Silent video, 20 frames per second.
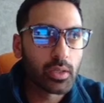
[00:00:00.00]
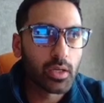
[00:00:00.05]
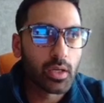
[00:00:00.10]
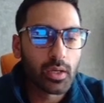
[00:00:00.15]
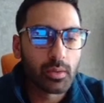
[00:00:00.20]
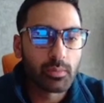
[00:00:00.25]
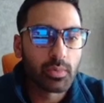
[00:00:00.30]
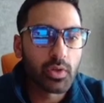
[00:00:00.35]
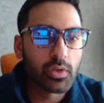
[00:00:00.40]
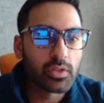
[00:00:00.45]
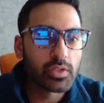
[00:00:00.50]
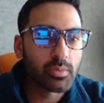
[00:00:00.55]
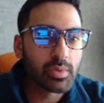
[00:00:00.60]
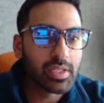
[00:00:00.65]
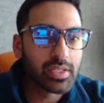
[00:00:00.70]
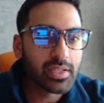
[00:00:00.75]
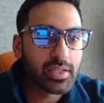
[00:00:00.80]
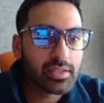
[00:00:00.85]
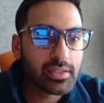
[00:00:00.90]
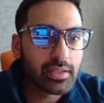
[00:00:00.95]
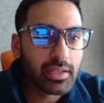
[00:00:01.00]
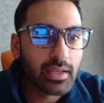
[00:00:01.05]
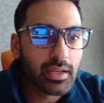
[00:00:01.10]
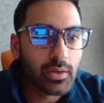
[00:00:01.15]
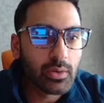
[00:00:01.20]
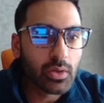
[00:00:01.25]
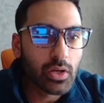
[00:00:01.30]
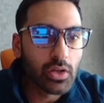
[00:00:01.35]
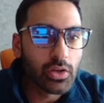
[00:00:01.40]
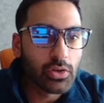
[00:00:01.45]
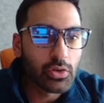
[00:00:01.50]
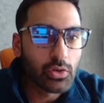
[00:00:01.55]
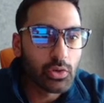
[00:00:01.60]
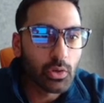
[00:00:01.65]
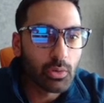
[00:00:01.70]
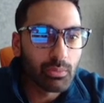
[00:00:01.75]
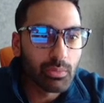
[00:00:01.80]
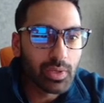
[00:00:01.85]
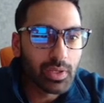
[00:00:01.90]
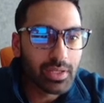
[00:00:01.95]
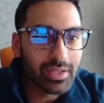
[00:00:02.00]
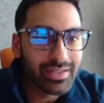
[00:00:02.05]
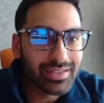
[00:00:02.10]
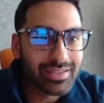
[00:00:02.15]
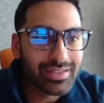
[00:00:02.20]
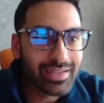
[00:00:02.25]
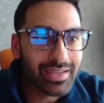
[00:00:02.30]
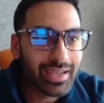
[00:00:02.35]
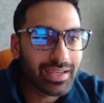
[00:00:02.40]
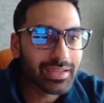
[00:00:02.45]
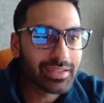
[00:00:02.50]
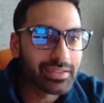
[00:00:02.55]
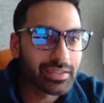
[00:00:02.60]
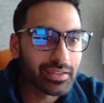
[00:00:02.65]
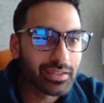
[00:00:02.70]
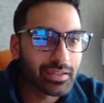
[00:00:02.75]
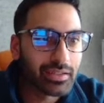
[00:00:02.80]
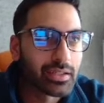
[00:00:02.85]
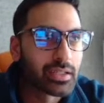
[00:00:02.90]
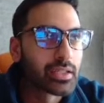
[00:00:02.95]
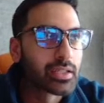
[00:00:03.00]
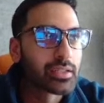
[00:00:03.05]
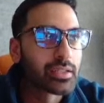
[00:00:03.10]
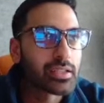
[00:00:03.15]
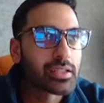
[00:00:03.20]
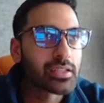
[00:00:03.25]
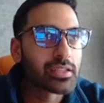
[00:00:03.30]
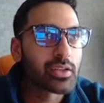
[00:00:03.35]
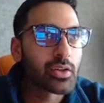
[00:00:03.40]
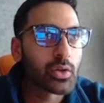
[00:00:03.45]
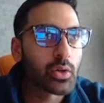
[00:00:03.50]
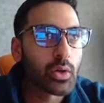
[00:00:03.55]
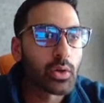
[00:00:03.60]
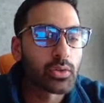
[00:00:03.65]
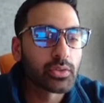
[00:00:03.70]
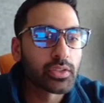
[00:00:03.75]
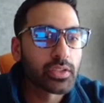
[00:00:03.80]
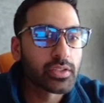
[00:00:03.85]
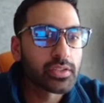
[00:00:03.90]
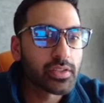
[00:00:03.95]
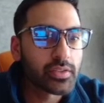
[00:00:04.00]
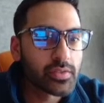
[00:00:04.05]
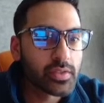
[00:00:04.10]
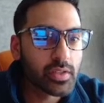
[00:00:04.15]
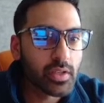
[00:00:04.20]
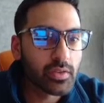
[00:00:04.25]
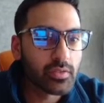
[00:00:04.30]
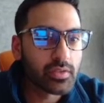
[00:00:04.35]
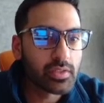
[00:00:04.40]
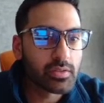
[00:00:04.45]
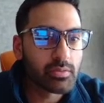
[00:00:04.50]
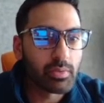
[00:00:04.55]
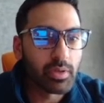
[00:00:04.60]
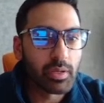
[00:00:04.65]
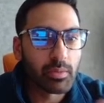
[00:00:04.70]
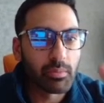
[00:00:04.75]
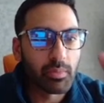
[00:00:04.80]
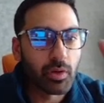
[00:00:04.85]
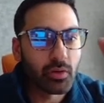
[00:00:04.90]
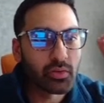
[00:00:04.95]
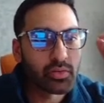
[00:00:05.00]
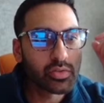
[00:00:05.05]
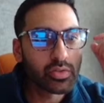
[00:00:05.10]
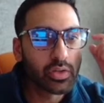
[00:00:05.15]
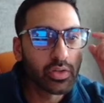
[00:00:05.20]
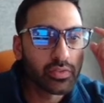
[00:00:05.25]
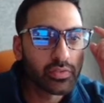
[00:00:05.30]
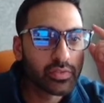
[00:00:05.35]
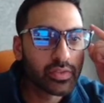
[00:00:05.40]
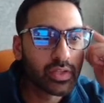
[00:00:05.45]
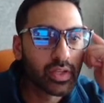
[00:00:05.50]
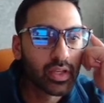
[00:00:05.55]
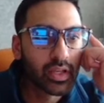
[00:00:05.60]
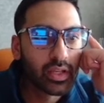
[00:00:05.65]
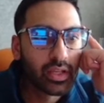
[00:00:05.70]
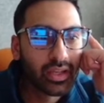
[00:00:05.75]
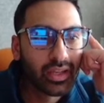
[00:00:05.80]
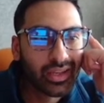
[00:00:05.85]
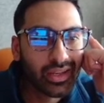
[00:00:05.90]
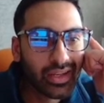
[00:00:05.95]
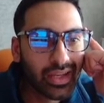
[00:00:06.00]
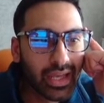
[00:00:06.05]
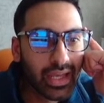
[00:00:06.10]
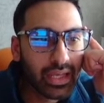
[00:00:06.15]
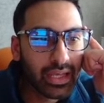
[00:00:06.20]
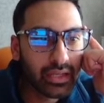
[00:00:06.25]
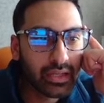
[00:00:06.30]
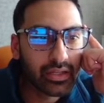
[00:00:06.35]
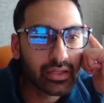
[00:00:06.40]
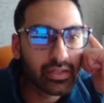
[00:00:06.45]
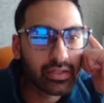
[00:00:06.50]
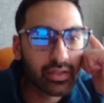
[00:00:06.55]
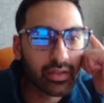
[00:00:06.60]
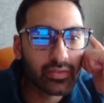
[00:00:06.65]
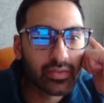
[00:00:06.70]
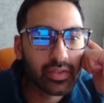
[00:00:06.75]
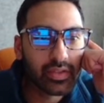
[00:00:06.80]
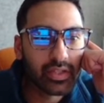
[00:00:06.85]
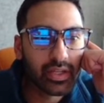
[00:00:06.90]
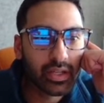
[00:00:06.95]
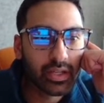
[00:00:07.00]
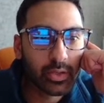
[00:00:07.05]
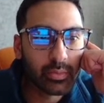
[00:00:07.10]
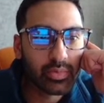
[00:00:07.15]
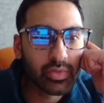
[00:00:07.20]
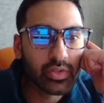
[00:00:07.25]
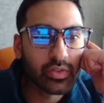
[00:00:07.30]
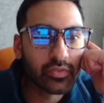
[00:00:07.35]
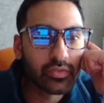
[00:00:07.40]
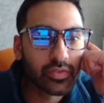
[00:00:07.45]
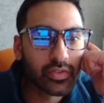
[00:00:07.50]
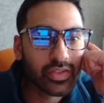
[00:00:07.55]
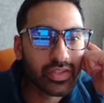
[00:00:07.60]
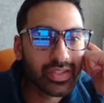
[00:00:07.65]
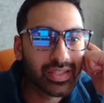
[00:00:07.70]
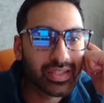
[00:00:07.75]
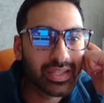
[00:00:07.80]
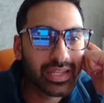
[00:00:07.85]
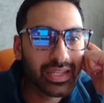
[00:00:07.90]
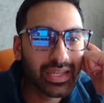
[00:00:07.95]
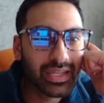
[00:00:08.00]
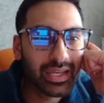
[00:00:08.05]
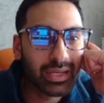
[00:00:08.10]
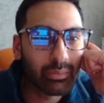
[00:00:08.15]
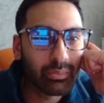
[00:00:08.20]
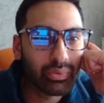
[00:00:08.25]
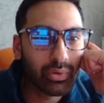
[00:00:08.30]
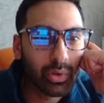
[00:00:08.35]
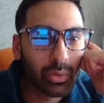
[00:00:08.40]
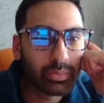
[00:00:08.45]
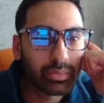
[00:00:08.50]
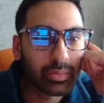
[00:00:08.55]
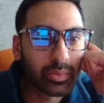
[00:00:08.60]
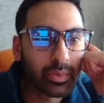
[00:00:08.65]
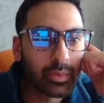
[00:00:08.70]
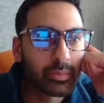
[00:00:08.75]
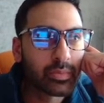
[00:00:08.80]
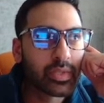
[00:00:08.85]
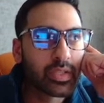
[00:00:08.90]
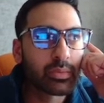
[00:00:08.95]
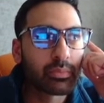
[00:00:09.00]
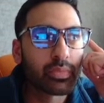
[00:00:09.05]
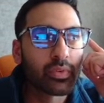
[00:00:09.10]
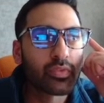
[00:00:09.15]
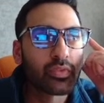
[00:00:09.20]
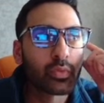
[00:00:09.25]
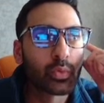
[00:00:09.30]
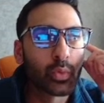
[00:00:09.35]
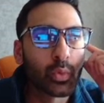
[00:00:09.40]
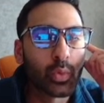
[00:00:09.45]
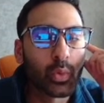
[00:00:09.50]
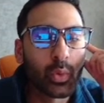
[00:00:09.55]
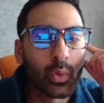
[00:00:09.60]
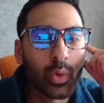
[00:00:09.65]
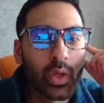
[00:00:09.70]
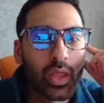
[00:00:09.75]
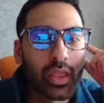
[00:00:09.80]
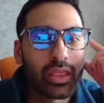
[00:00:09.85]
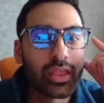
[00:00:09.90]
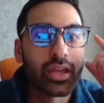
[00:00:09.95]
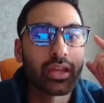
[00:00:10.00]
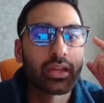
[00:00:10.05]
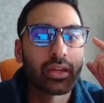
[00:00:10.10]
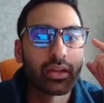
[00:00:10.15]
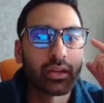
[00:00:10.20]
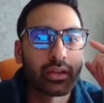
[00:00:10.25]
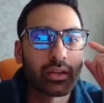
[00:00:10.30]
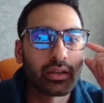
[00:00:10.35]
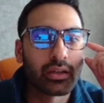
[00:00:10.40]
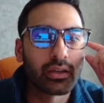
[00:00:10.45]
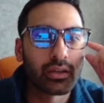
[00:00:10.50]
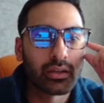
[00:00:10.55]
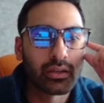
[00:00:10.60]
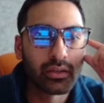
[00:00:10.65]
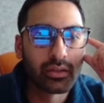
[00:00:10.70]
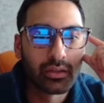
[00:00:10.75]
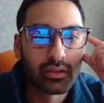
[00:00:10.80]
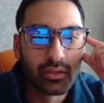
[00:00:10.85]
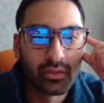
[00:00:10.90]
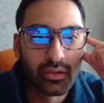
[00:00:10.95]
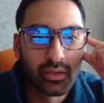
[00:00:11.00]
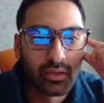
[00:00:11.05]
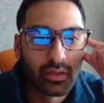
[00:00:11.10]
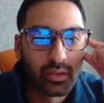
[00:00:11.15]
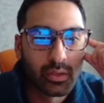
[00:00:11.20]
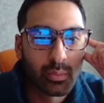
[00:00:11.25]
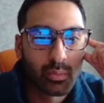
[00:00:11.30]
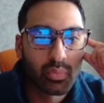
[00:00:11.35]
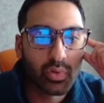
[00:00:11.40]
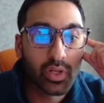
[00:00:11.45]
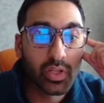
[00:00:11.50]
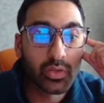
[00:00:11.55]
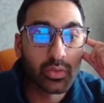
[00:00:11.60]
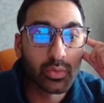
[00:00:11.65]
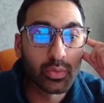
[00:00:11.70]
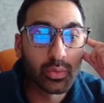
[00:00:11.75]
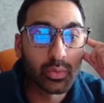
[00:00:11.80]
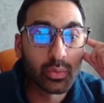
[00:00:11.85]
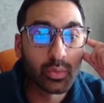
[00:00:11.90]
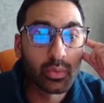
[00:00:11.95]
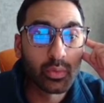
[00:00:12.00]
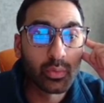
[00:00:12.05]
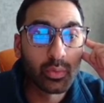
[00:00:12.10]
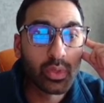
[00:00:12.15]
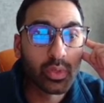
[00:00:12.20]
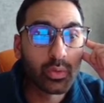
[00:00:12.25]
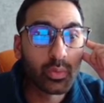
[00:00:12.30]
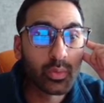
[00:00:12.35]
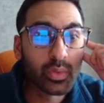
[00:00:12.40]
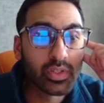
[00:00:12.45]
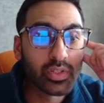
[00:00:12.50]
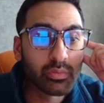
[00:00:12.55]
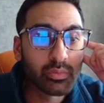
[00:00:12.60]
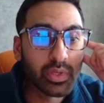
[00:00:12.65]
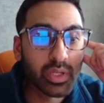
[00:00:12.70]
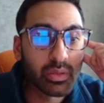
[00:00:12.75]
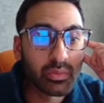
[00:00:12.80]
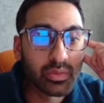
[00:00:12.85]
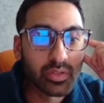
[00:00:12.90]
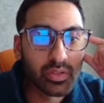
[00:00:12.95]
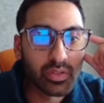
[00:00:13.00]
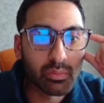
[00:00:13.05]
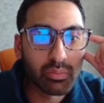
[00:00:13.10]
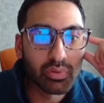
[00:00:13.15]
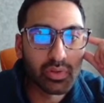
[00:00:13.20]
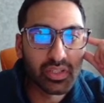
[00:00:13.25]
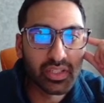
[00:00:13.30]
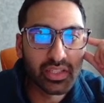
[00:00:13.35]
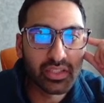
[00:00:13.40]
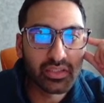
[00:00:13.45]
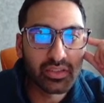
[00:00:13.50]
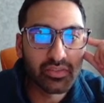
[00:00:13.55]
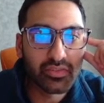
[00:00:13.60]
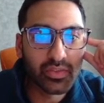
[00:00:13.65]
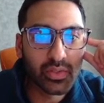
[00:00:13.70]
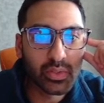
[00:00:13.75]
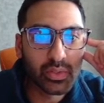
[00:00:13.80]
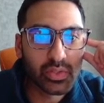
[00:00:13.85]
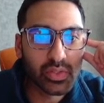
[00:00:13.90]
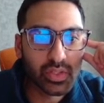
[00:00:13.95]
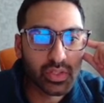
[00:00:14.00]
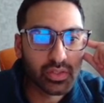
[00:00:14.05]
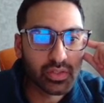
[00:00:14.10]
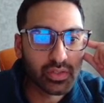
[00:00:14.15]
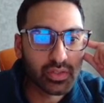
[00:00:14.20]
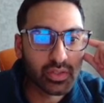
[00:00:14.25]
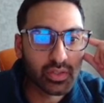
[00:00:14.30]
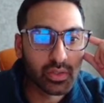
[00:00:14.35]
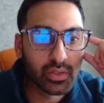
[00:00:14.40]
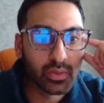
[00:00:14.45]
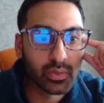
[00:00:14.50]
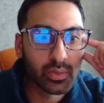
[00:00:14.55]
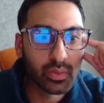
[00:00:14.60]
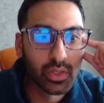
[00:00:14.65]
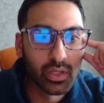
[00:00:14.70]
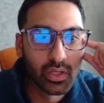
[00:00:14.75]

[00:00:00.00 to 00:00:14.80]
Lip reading: am going to be testing out Anomaly Detector. This is a cognitive service by Microsoft, an AI service that helps you foresee problems before they occur. Pretty cool. We all want to be able to predict the future, so